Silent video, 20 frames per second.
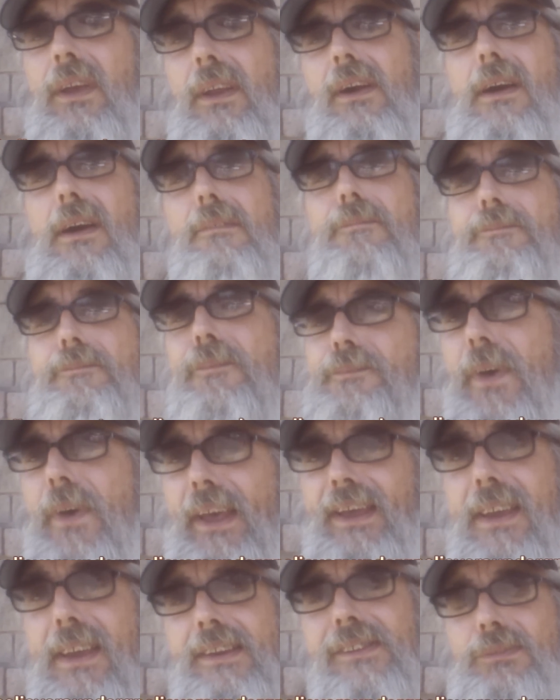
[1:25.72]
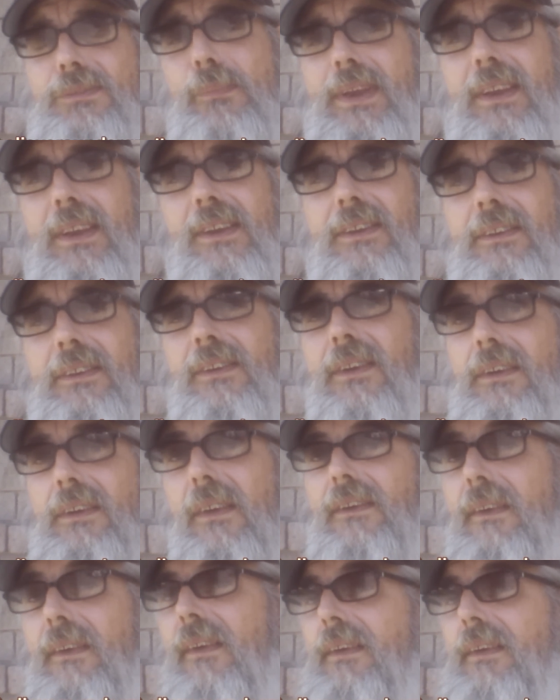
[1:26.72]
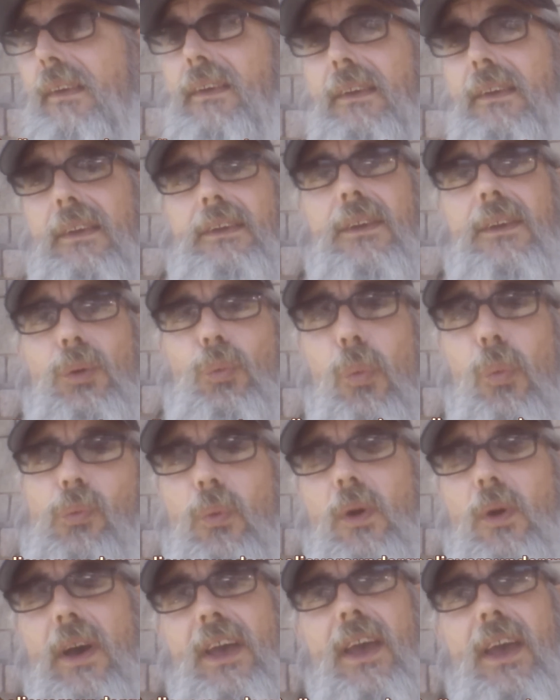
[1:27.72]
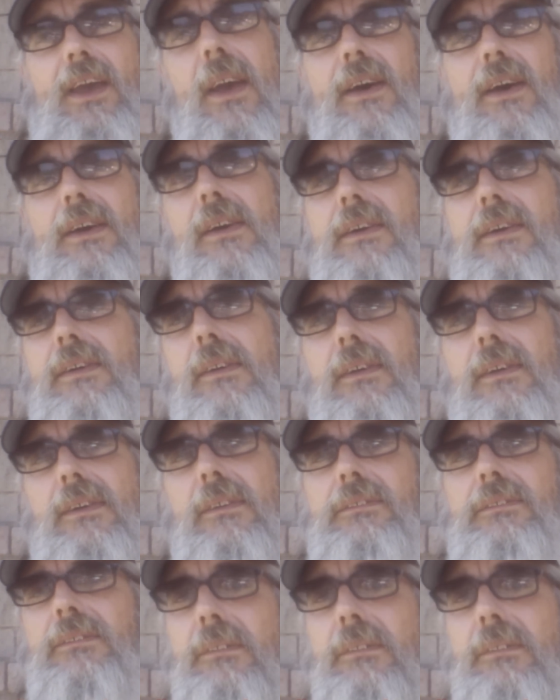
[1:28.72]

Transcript: You know, Space man. Way uncool.